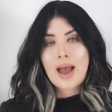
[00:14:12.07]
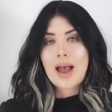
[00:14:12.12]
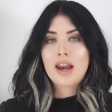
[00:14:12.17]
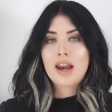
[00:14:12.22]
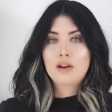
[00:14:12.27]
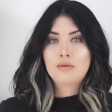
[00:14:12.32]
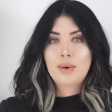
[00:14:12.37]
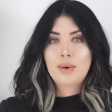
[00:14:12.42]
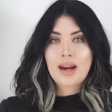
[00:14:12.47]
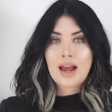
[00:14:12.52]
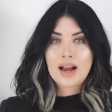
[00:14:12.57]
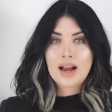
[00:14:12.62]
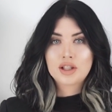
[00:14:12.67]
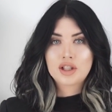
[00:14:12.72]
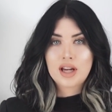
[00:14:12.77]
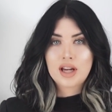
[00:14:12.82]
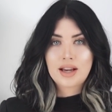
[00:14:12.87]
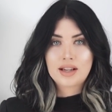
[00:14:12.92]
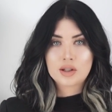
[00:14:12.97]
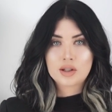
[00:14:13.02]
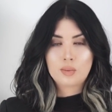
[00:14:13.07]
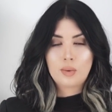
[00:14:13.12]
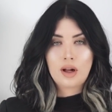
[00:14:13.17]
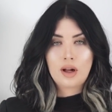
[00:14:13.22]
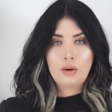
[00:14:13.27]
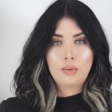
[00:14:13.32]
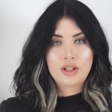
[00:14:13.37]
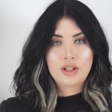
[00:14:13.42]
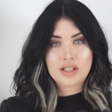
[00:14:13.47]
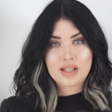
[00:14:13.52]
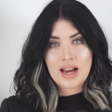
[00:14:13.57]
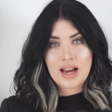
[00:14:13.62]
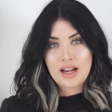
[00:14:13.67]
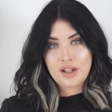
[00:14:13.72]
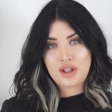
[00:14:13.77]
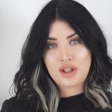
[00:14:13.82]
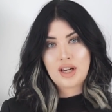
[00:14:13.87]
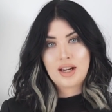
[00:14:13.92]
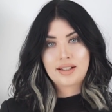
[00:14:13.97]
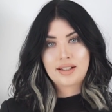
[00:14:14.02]
And I've made a hashtag as well, which is
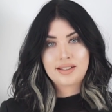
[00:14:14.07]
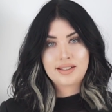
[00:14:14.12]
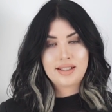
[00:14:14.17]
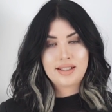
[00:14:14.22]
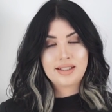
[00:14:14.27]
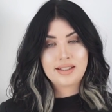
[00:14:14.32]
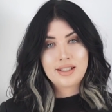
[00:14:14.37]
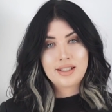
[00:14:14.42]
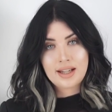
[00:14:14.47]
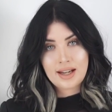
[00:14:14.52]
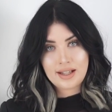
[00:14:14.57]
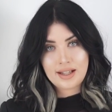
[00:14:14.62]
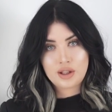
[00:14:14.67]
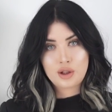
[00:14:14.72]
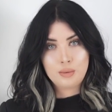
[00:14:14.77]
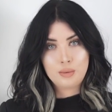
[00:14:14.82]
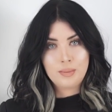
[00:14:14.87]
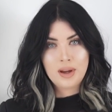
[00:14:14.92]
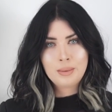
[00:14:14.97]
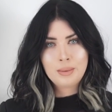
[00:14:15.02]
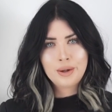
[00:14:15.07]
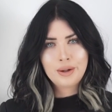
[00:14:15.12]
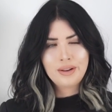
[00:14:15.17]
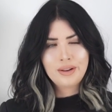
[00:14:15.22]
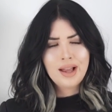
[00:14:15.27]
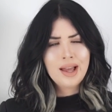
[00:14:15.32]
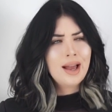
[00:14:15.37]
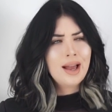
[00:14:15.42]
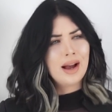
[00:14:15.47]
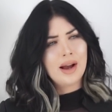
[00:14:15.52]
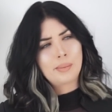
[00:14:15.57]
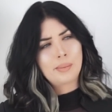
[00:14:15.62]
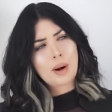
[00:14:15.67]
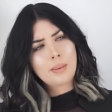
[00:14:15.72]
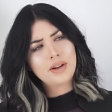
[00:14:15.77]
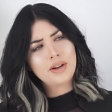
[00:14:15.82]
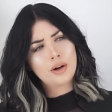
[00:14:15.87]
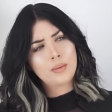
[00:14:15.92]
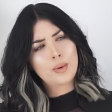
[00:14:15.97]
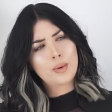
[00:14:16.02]
hashtag 60 days to minimal. I
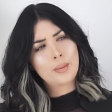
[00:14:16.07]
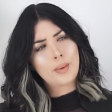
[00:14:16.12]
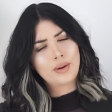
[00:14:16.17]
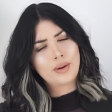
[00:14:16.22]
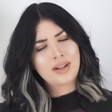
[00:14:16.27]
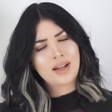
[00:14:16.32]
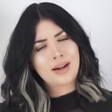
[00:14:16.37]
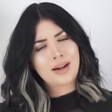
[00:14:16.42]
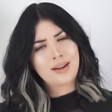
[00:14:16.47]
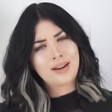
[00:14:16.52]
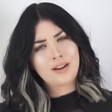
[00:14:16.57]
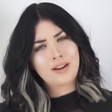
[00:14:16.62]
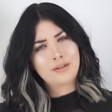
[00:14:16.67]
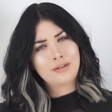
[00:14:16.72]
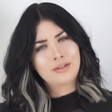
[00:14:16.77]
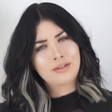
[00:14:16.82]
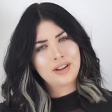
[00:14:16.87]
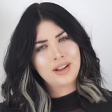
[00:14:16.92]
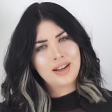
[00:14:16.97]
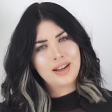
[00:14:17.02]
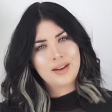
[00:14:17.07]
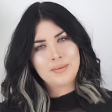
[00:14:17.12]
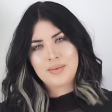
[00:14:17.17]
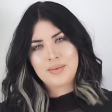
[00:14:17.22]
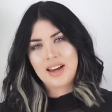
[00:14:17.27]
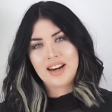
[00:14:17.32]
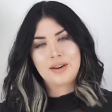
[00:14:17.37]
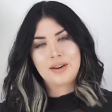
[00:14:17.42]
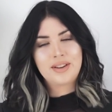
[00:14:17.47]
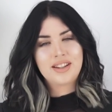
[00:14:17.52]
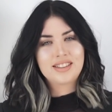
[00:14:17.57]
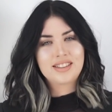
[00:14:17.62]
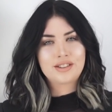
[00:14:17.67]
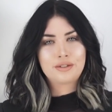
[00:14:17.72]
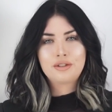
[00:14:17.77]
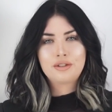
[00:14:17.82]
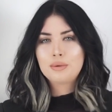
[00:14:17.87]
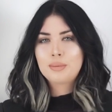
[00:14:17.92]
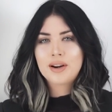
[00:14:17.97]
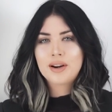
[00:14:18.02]
probably don't promote that enough. But anyway, there's
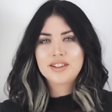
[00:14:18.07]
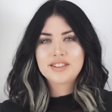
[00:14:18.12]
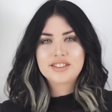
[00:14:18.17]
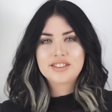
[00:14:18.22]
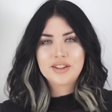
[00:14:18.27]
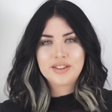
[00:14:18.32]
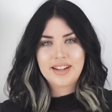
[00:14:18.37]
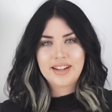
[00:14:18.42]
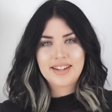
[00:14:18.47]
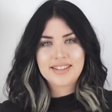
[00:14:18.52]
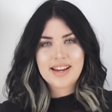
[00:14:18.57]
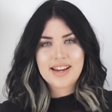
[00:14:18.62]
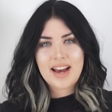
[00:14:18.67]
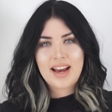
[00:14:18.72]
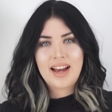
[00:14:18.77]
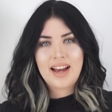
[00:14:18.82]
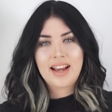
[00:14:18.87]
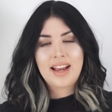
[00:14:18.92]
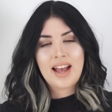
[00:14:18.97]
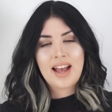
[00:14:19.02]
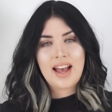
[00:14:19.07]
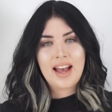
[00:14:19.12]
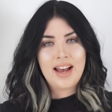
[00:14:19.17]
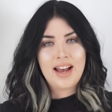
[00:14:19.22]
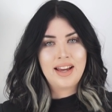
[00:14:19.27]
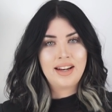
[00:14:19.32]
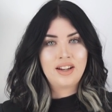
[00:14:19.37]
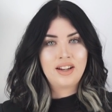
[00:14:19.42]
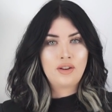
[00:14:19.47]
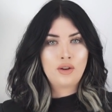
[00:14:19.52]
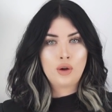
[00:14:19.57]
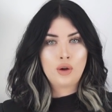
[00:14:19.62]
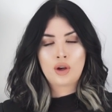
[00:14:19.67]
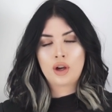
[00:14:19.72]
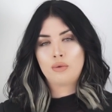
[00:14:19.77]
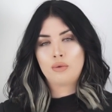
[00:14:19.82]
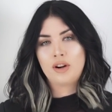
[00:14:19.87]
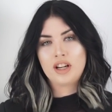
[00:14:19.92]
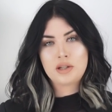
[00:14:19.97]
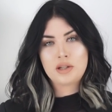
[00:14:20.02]
a few posts on that tag and you
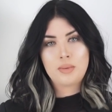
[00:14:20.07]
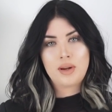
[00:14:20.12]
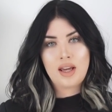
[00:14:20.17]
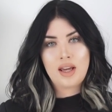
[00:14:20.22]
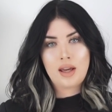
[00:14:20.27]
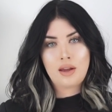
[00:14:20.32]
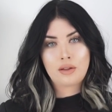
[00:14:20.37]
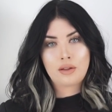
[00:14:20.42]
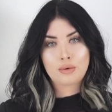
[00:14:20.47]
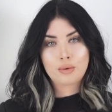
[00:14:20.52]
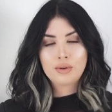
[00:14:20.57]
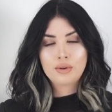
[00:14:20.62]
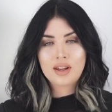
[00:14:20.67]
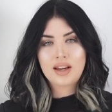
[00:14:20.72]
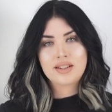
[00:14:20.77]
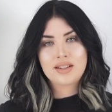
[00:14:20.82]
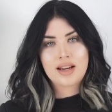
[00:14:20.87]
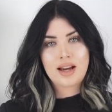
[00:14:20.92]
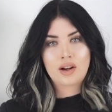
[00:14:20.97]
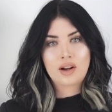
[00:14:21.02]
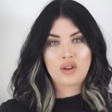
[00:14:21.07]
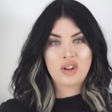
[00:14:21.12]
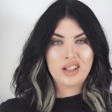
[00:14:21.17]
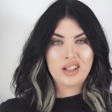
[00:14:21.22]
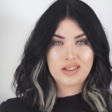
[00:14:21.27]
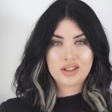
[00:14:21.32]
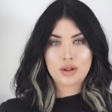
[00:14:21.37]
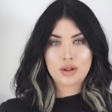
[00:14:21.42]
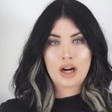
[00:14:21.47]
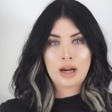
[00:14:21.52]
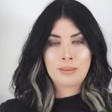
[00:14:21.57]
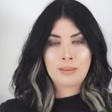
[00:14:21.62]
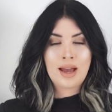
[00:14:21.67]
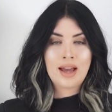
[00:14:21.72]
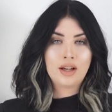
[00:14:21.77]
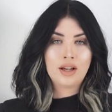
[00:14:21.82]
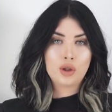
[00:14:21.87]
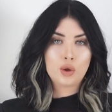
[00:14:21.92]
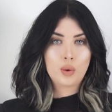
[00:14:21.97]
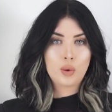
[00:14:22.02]
can reach me through that tag on Instagram
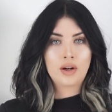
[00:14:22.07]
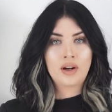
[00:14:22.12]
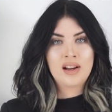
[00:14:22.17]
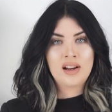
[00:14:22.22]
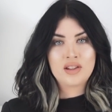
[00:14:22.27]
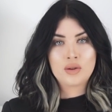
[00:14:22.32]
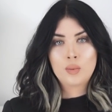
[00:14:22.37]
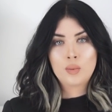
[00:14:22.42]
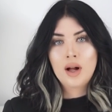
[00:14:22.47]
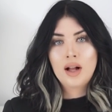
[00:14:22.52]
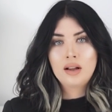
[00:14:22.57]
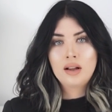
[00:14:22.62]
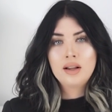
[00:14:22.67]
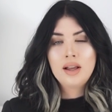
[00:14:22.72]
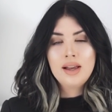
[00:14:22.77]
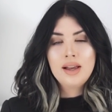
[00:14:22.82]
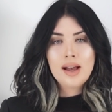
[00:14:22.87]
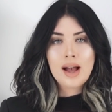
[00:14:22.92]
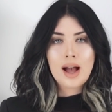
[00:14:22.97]
and Twitter as well.